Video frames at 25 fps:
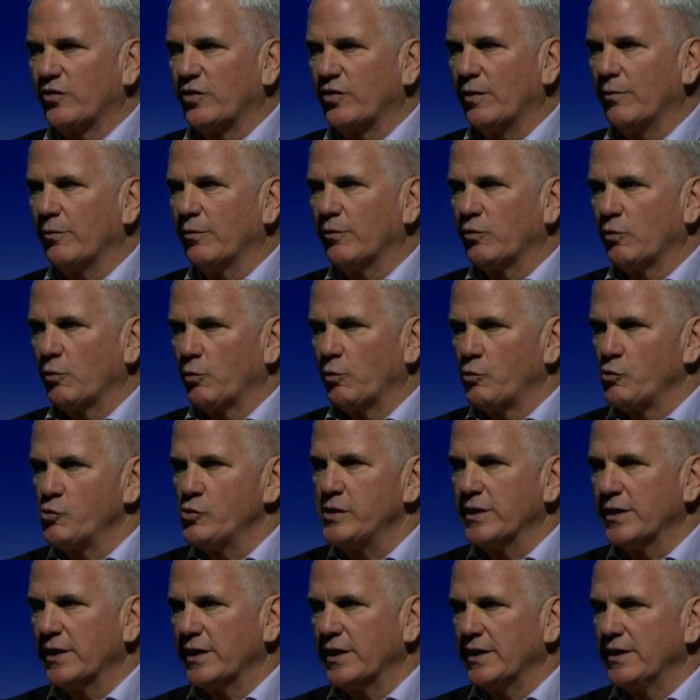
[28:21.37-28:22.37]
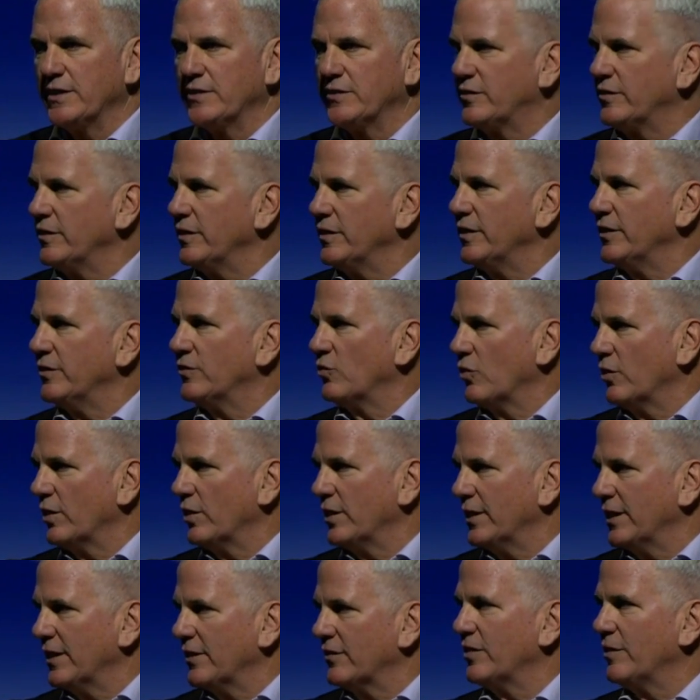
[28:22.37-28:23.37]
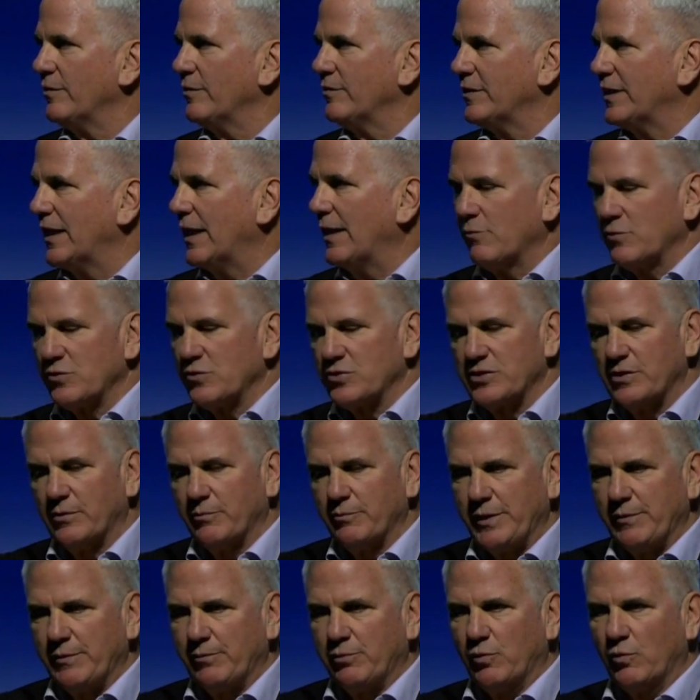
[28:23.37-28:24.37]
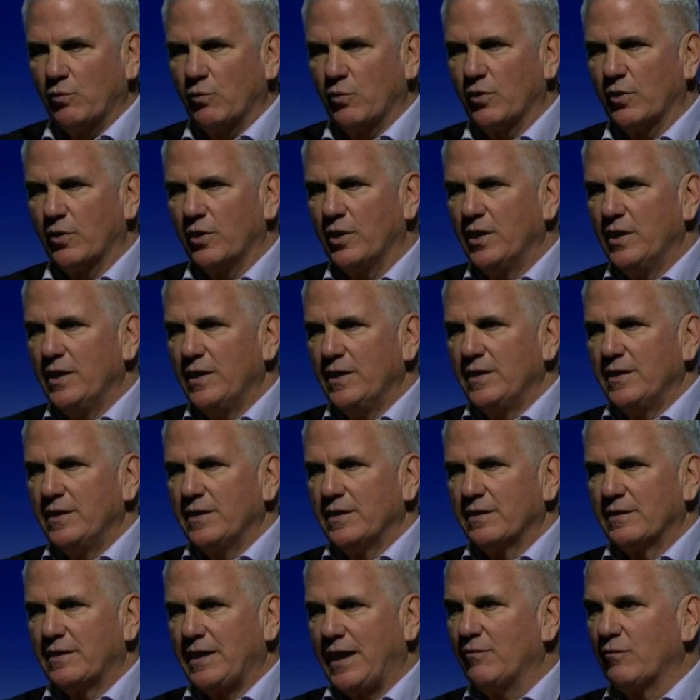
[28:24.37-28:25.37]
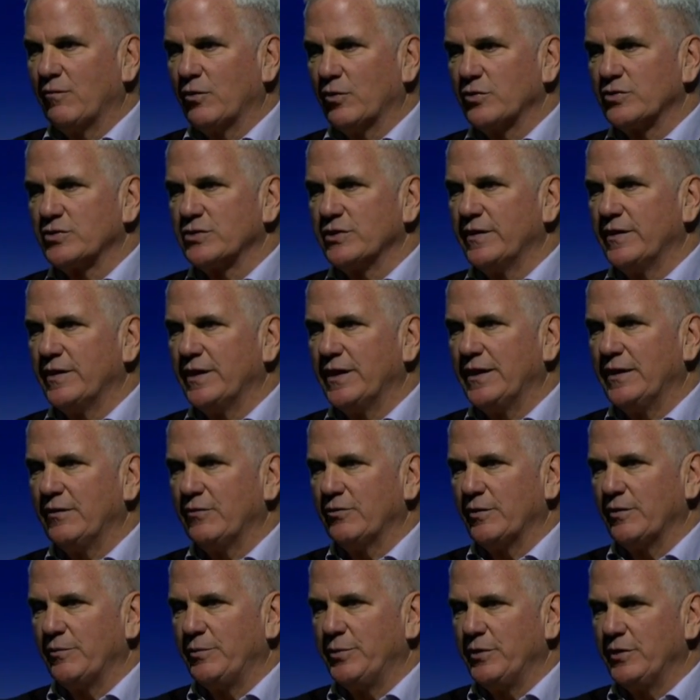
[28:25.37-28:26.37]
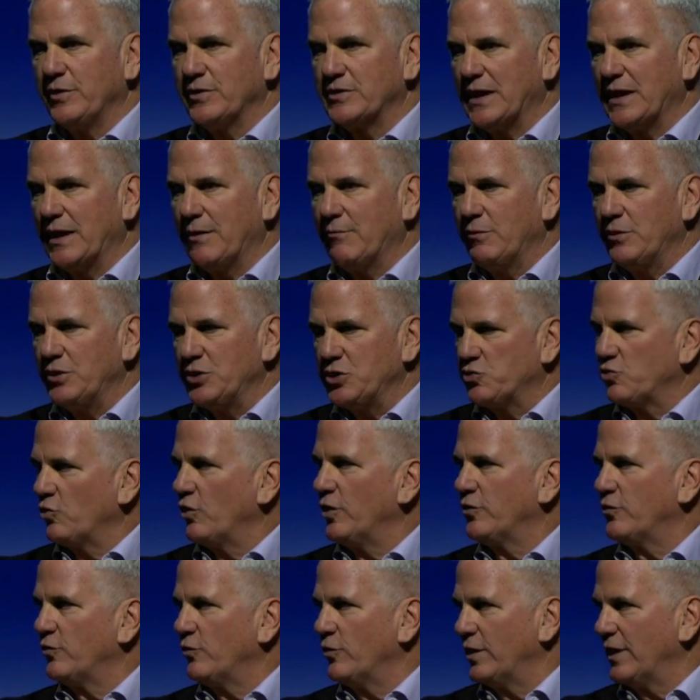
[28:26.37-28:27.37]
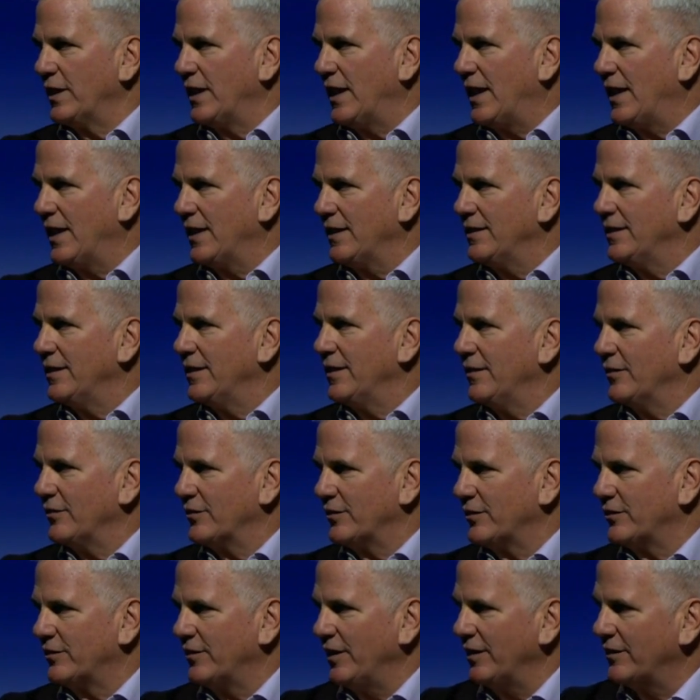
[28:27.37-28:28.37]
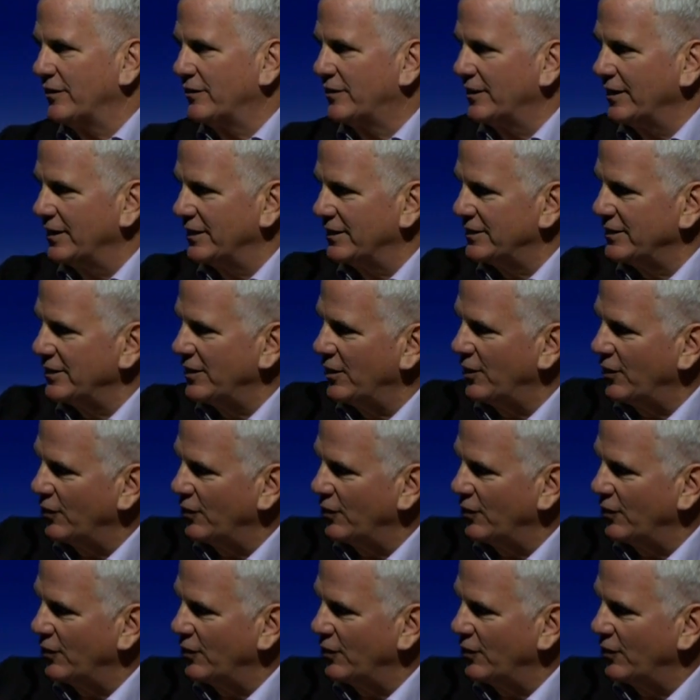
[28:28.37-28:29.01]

the suburbs were rooting against the Detroit at some time, or some people were. Conversely, then there was a period of time when Detroit's really hot, and there's a sense that,